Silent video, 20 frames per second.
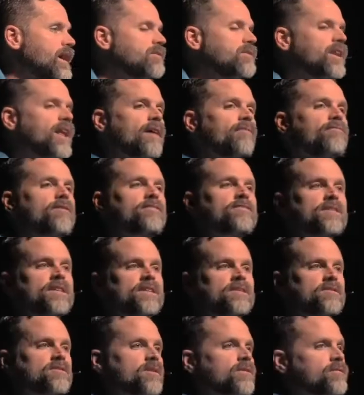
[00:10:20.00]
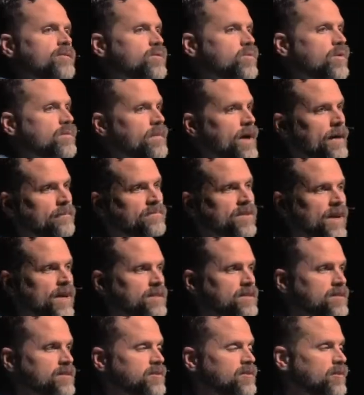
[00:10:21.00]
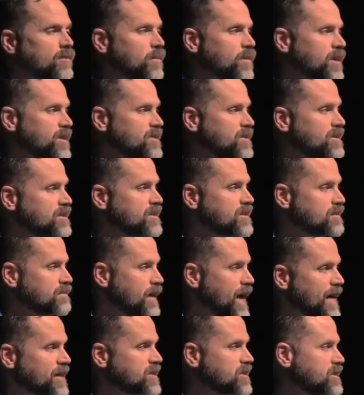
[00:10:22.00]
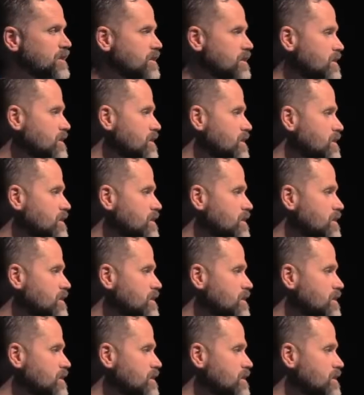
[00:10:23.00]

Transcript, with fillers: At the 915 service, we baptized this little precious Sebastian.